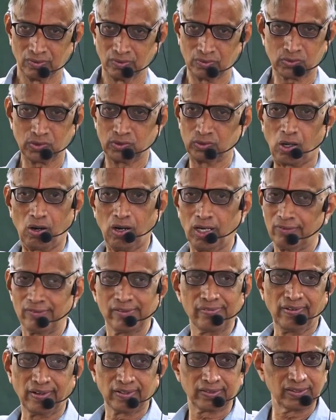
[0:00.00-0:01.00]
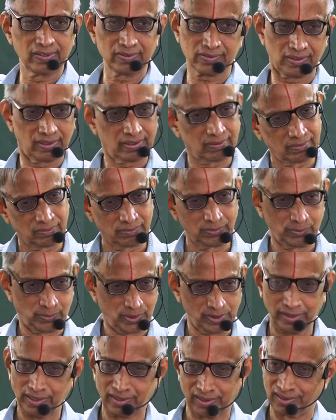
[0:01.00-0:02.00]
So all our functions are
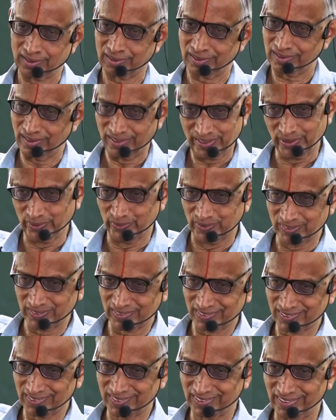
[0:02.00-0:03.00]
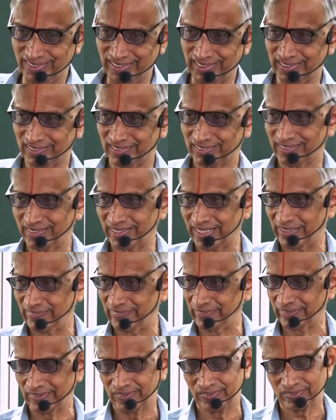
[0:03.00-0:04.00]
more than continuous, right? The
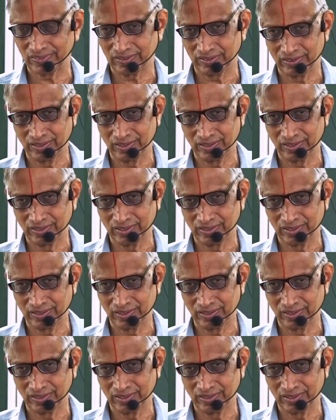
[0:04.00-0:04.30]
derivatives.